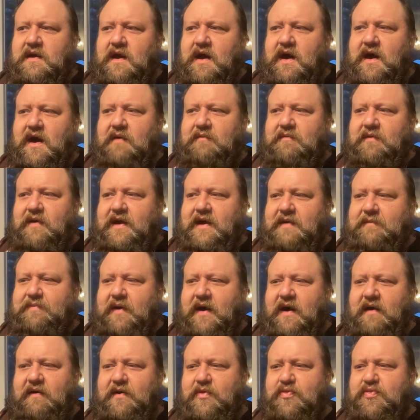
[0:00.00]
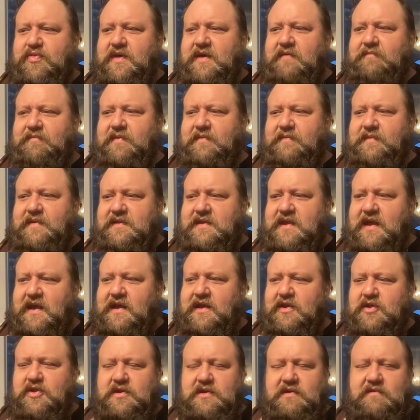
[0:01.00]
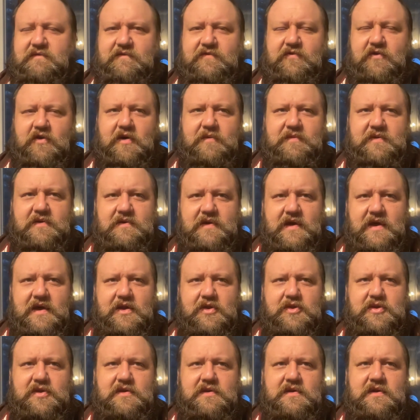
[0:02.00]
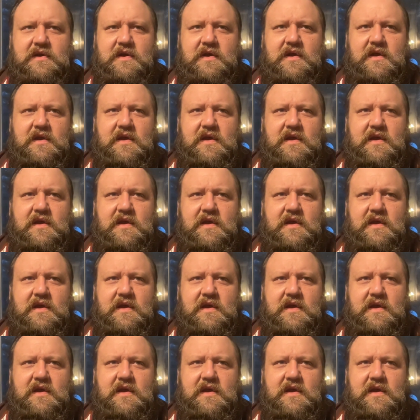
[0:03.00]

like policy implementation and formulation.